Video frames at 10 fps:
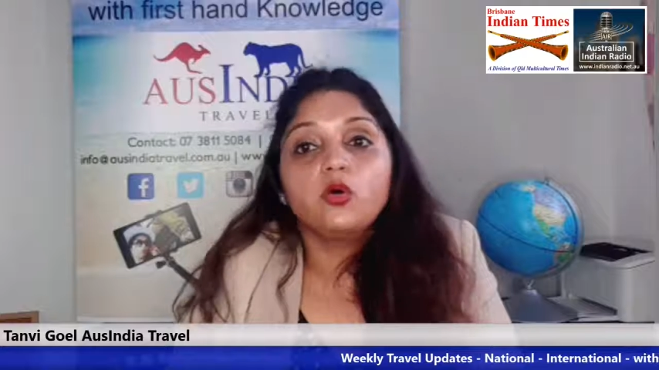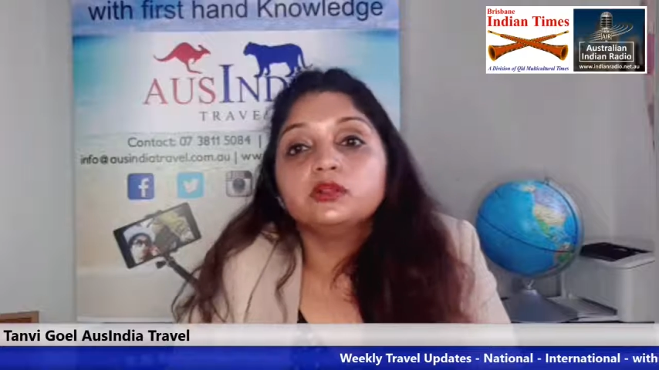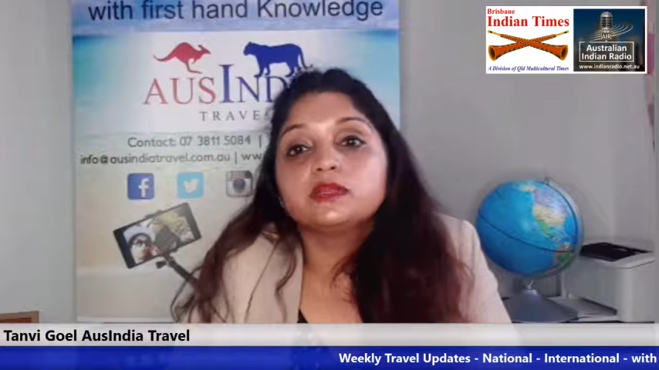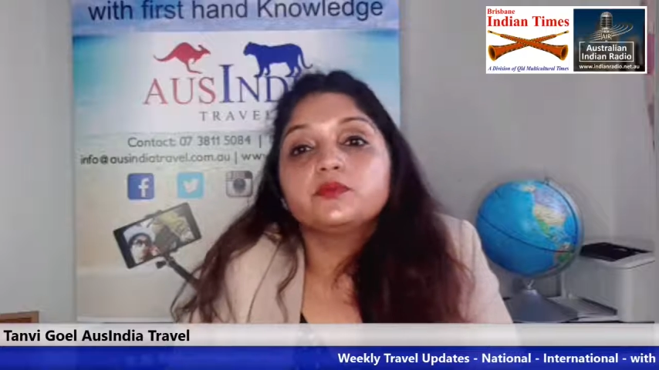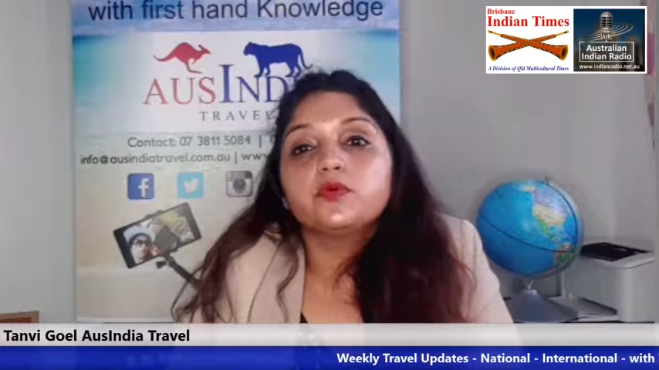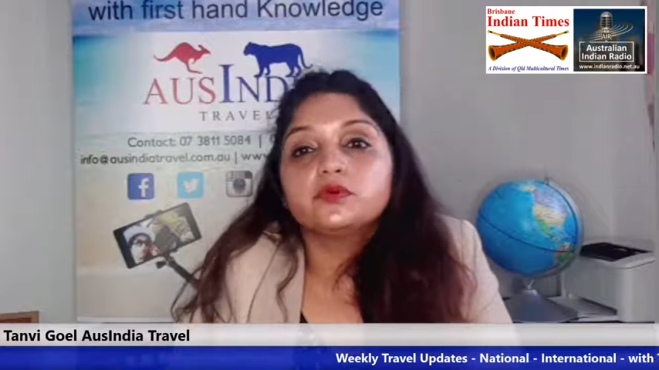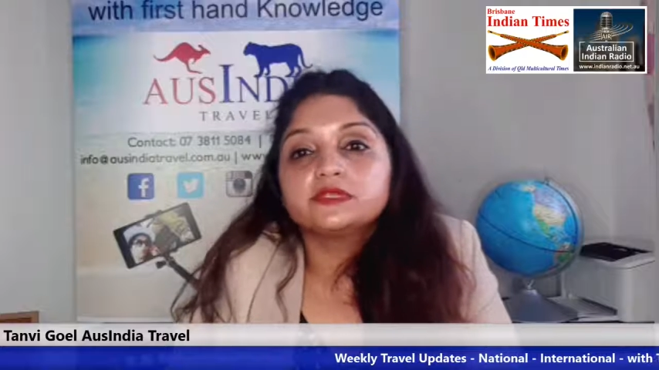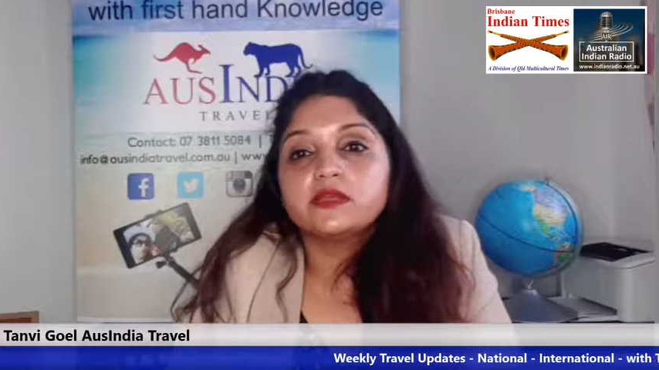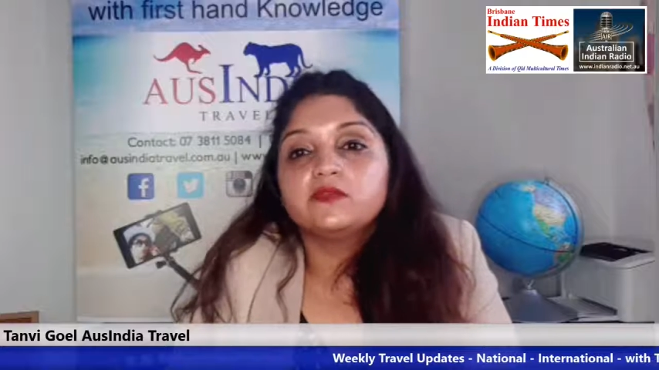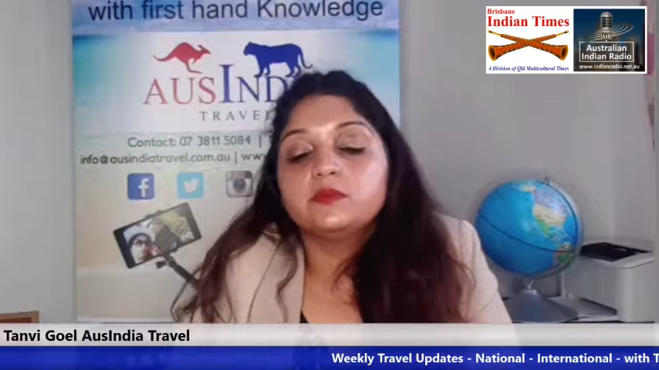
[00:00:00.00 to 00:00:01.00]
all the
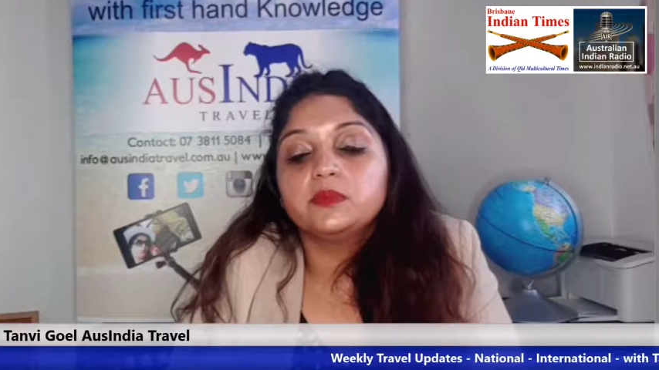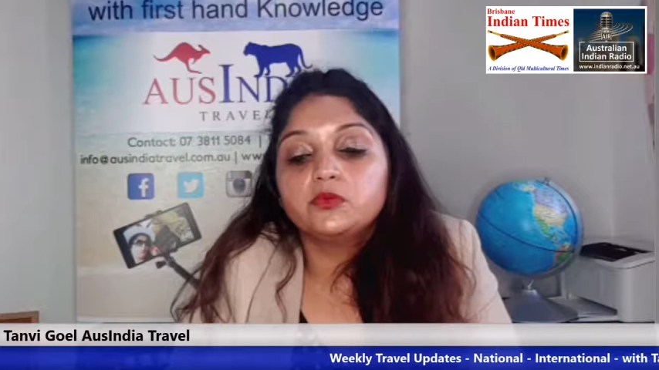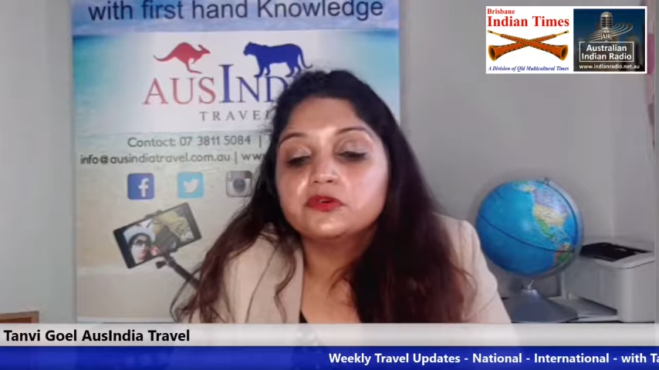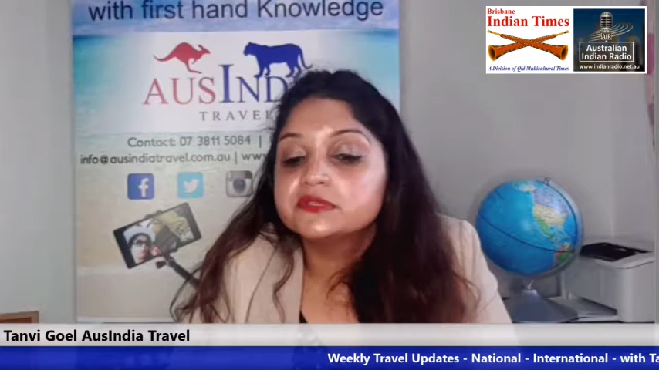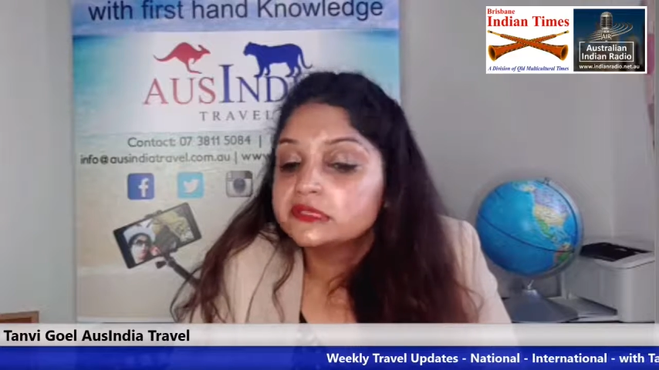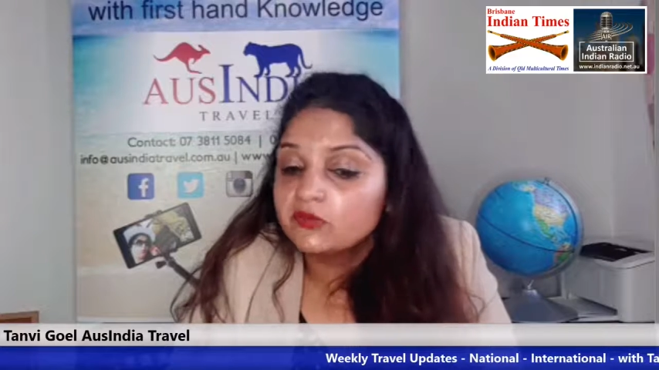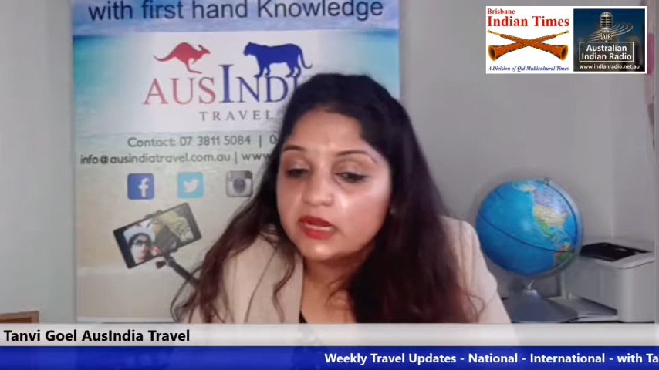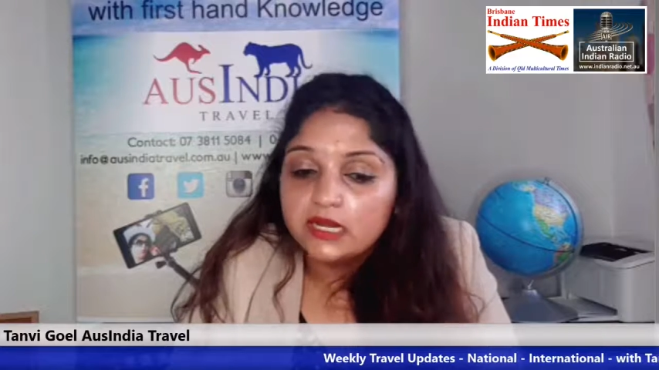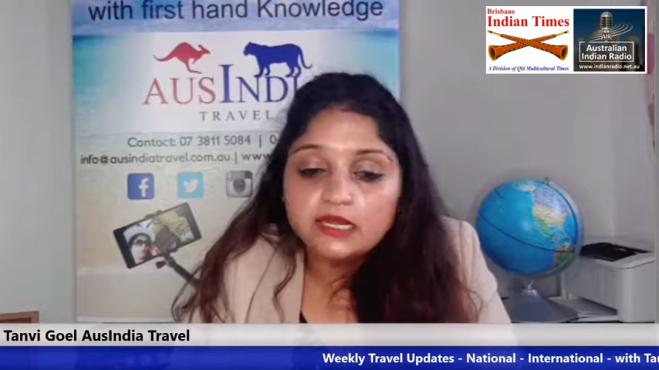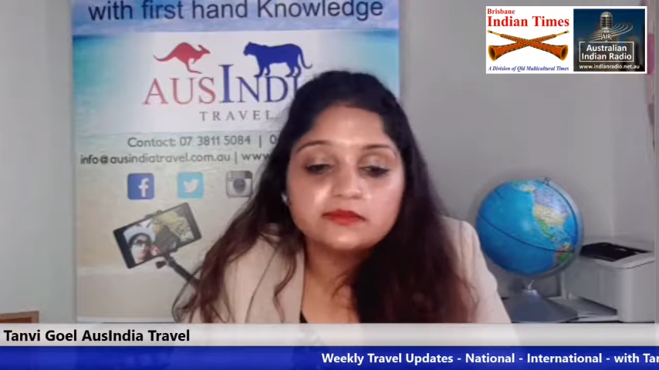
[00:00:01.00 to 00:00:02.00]
airports there will be more
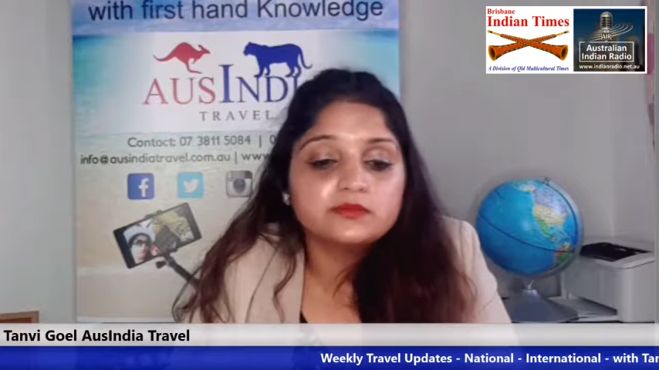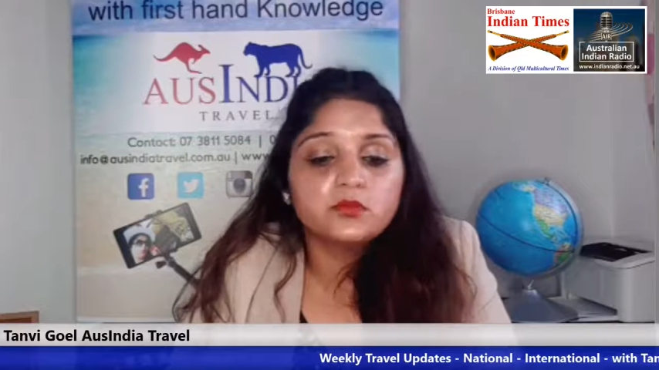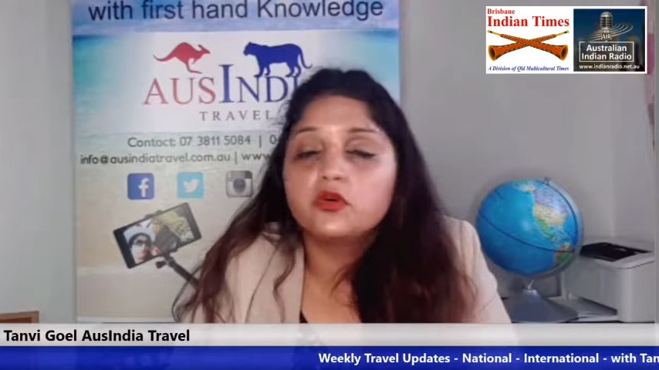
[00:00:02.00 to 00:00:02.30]
screenings,